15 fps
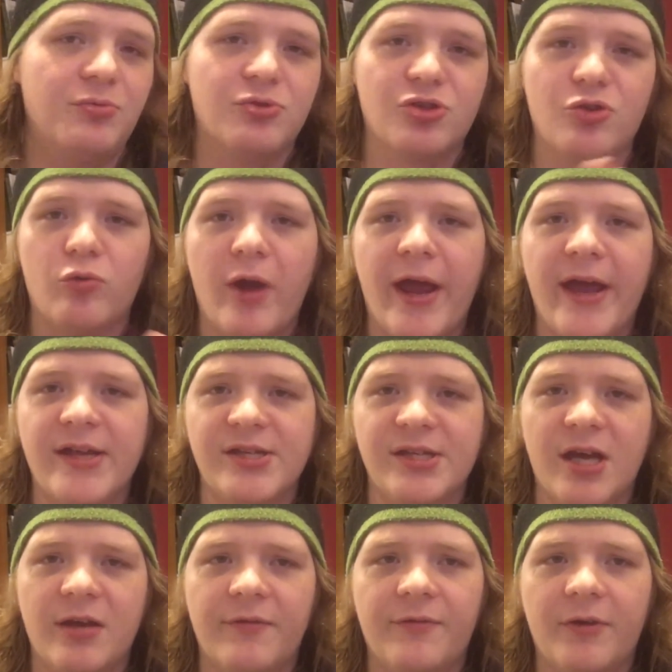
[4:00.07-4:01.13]
she was great as
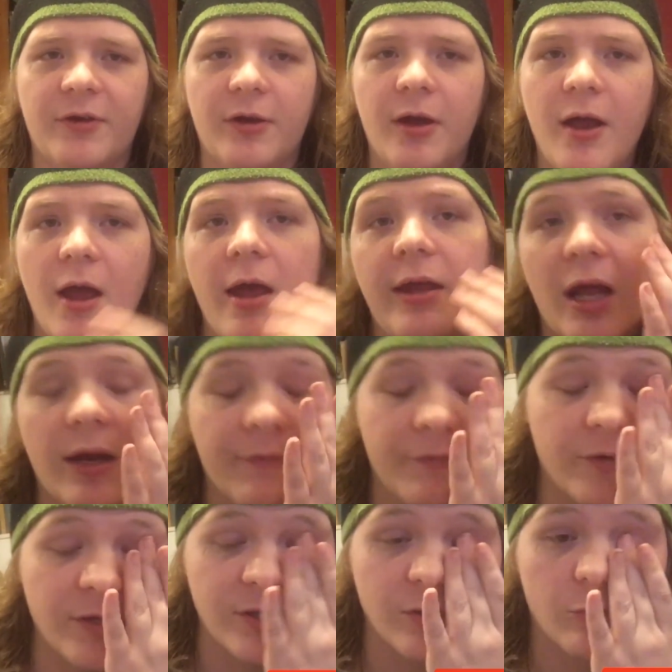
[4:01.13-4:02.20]
Yennefer.
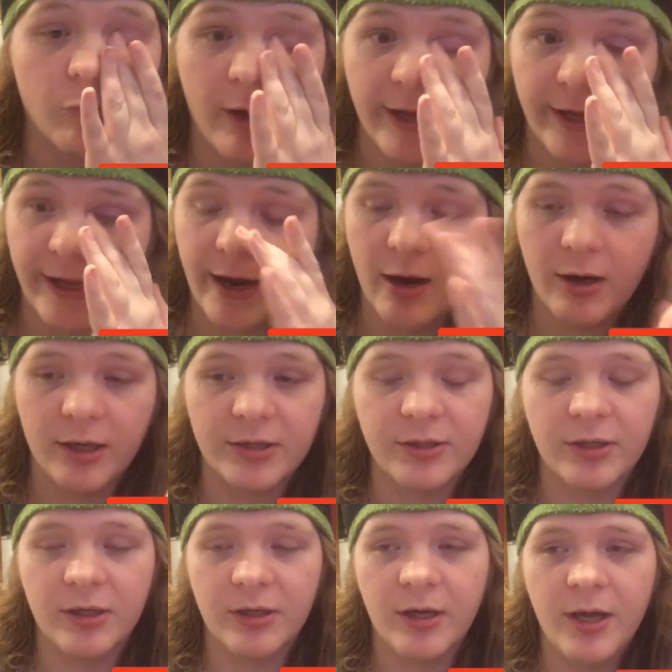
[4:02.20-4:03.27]
Yennefer is a great
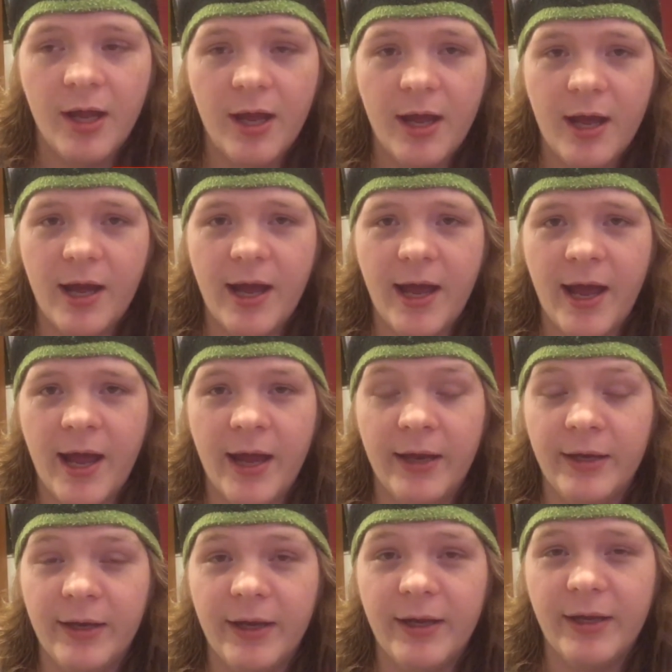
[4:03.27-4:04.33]
character,
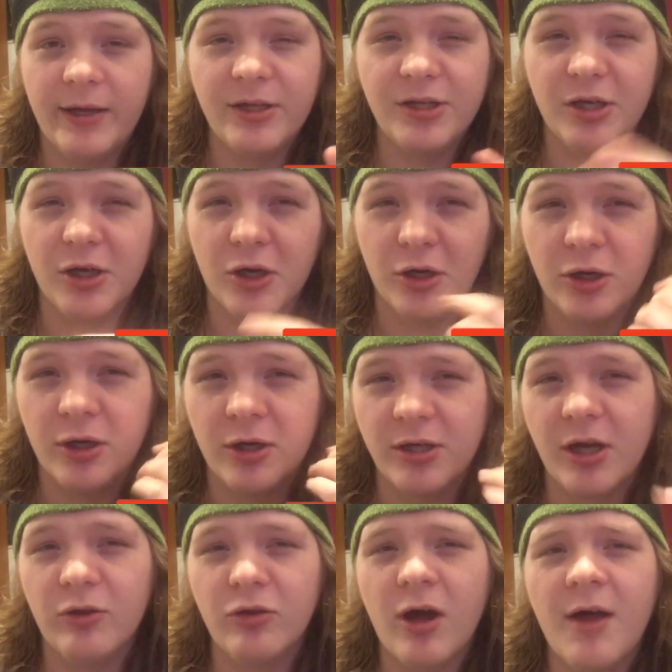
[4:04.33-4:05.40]
and
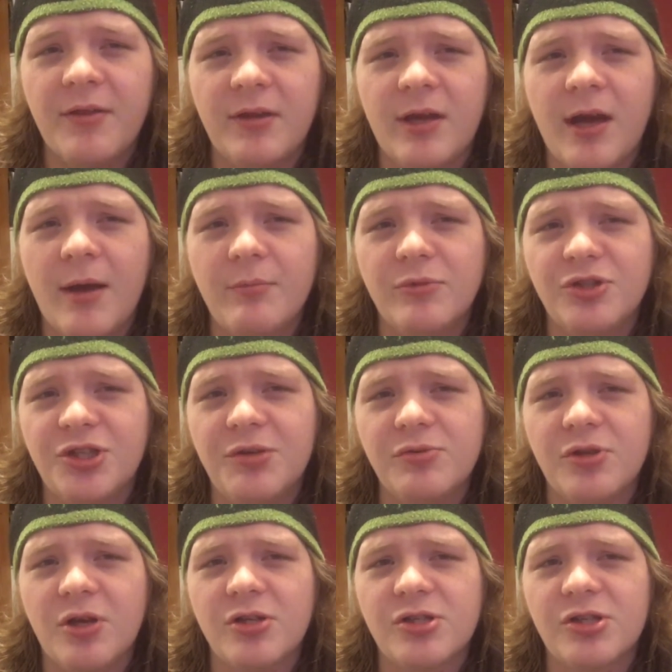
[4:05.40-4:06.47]
a lot of the time when she
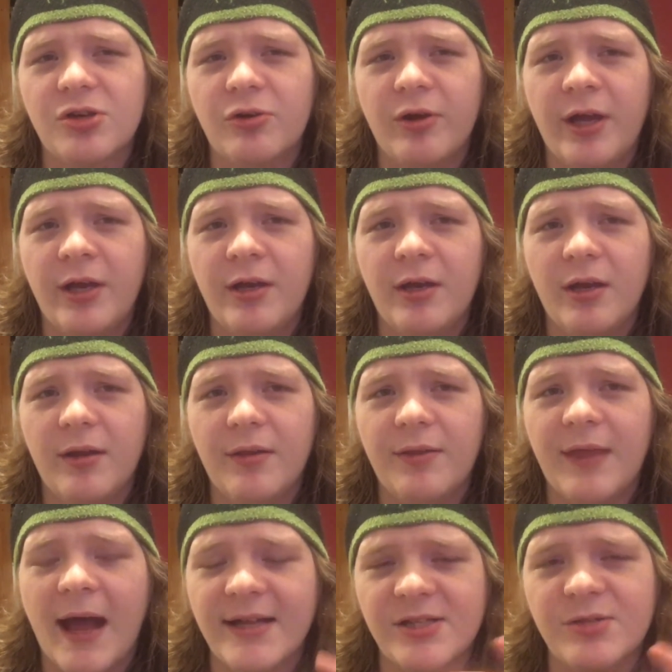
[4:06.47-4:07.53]
was on screen,
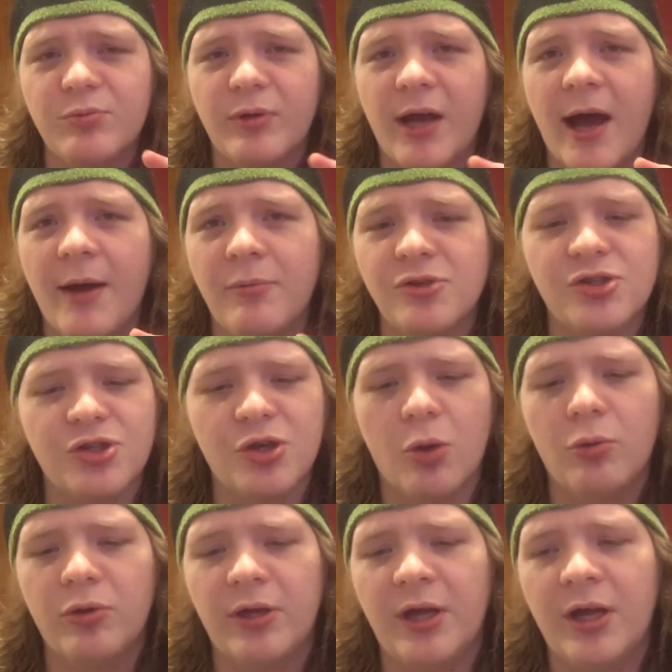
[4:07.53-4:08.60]
that's when I was
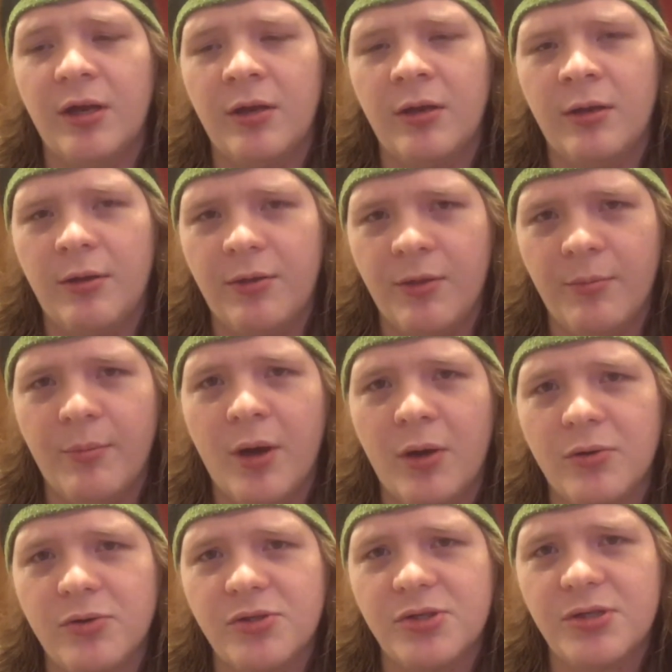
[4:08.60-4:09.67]
zoned in the
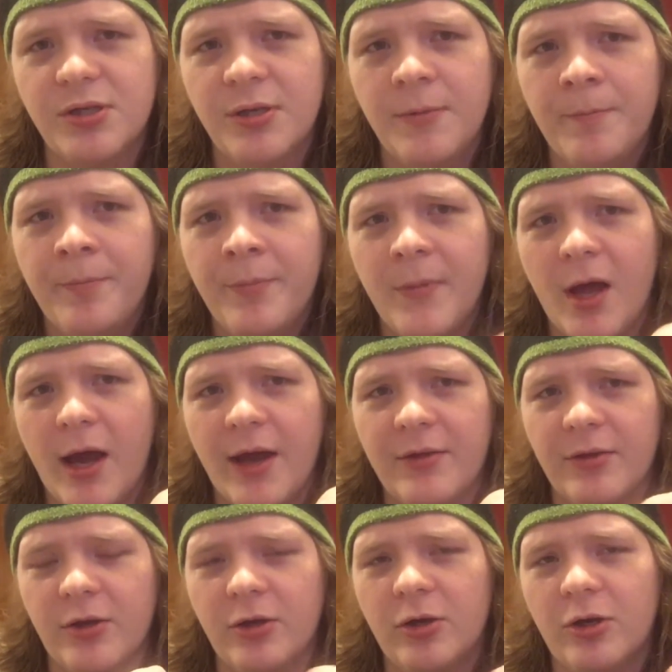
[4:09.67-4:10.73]
most.
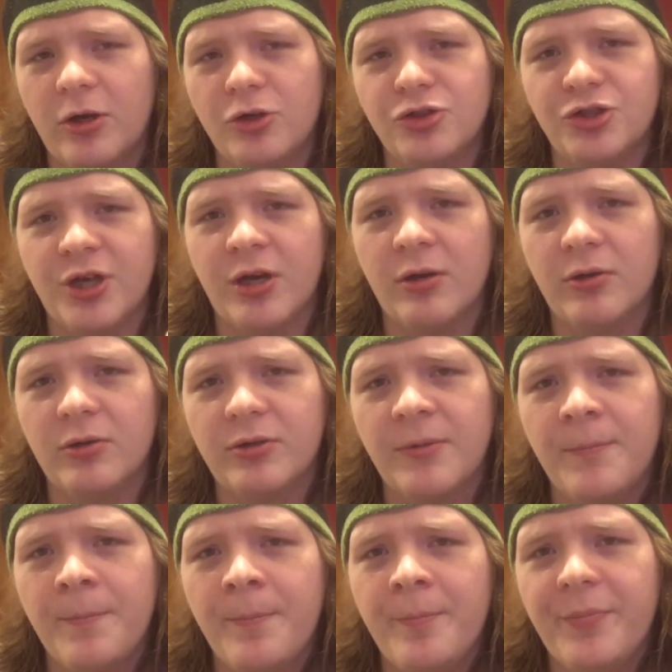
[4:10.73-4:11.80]
Either her or Geralt.
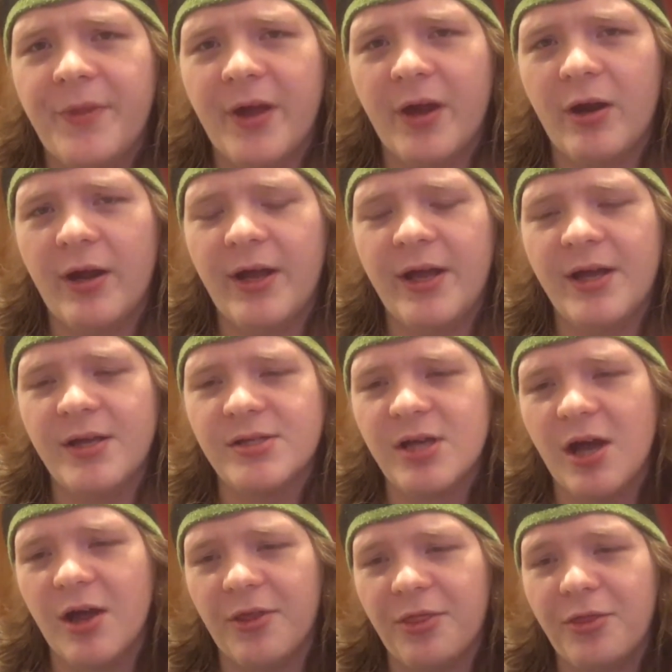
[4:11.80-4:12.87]
There is
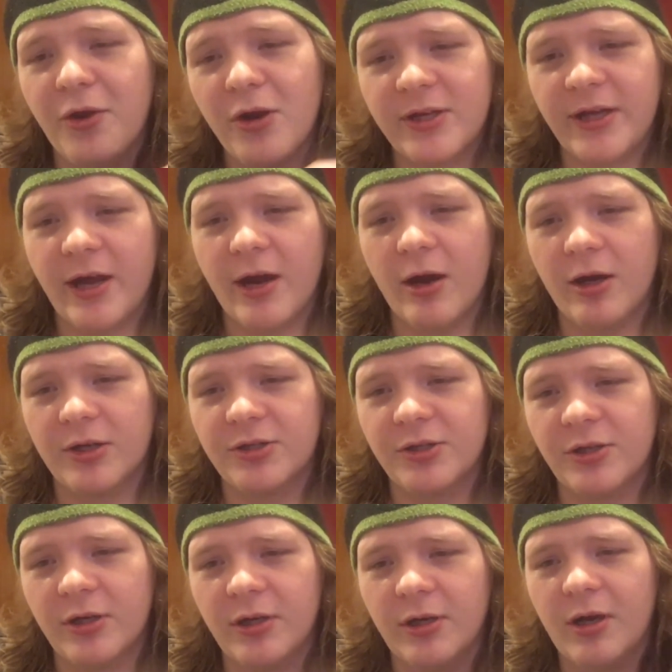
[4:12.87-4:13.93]
a third
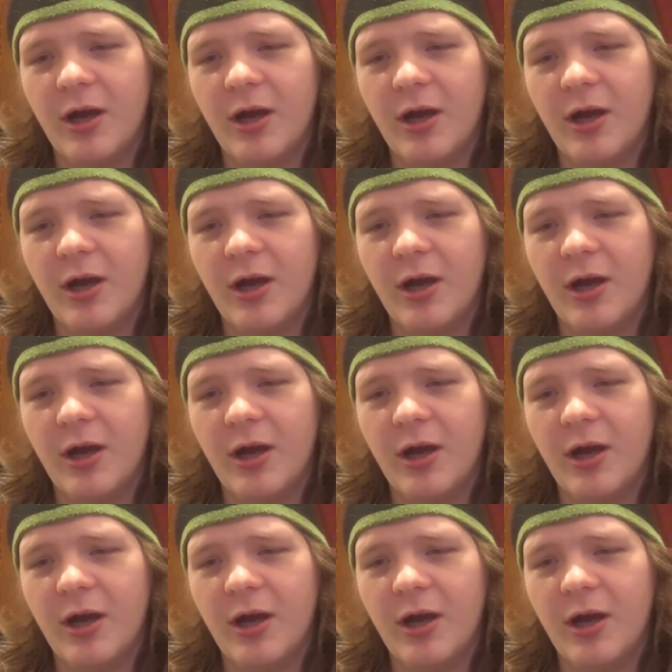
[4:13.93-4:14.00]
character,